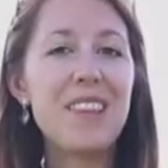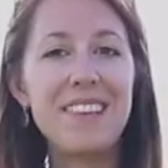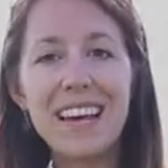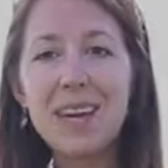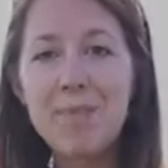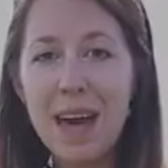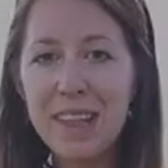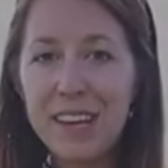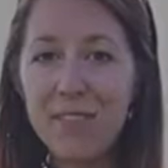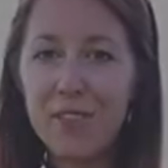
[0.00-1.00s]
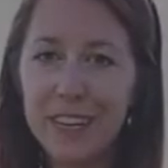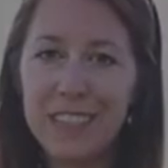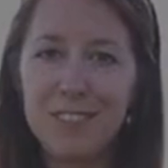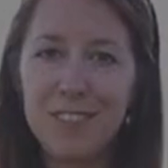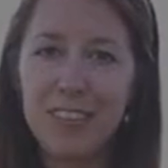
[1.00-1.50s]
the second method of
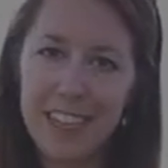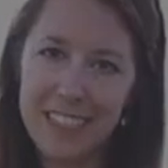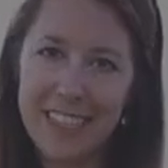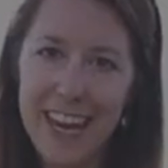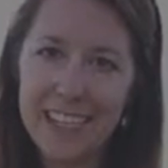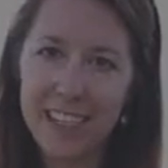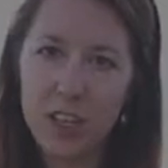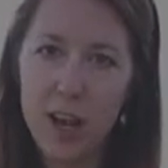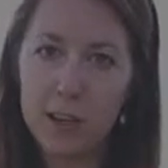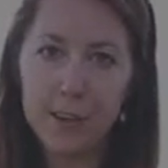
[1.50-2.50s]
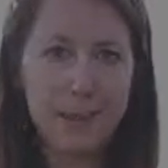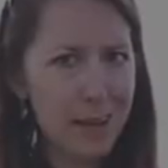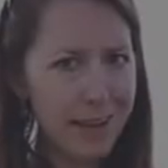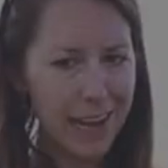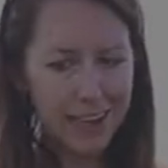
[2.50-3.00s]
transferring insect is called the
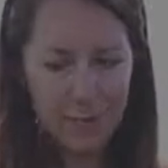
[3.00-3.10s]
sunlight